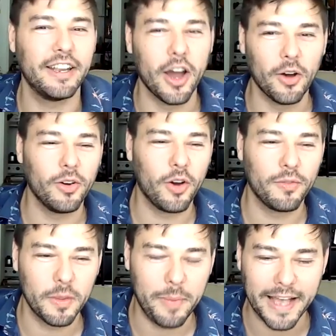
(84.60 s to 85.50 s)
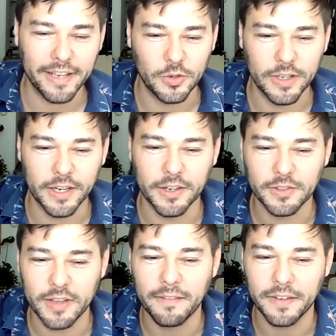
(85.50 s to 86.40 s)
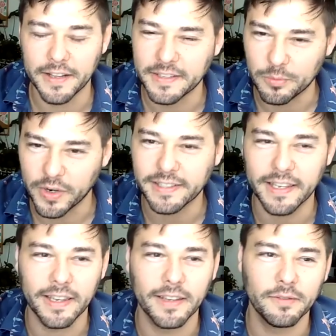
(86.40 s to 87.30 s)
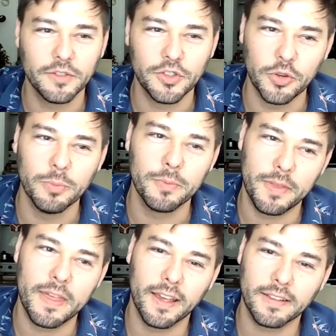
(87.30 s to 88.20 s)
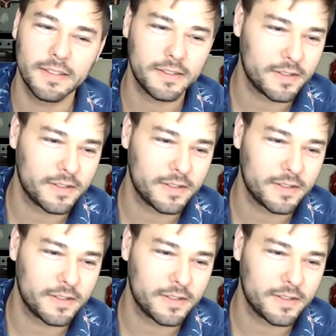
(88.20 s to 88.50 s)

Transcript: know, over the past 2 years, I've done some risky Zoom things.